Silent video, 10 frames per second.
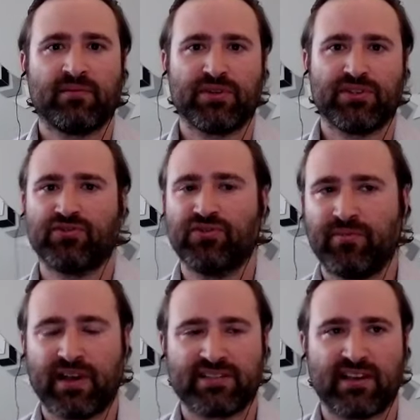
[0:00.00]
be true to
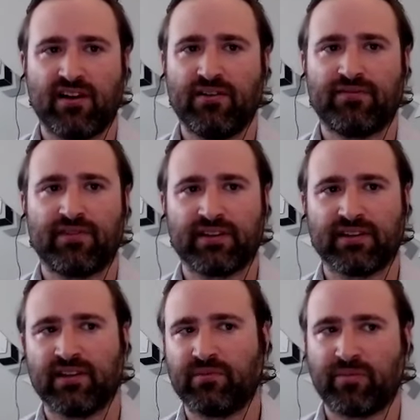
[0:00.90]
myself and
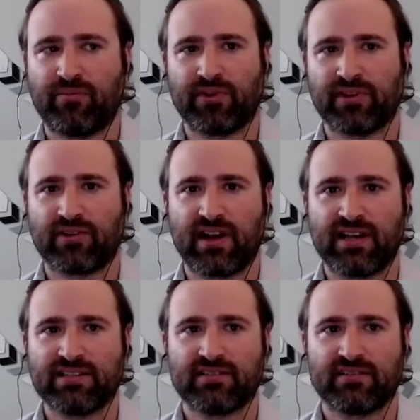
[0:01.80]
get my point
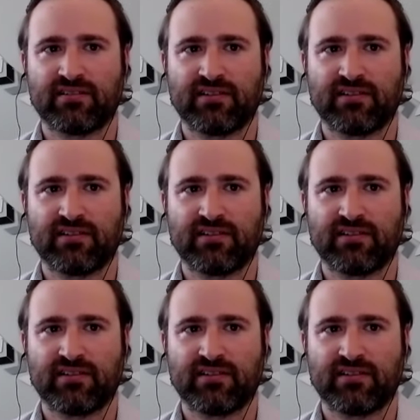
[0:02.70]
across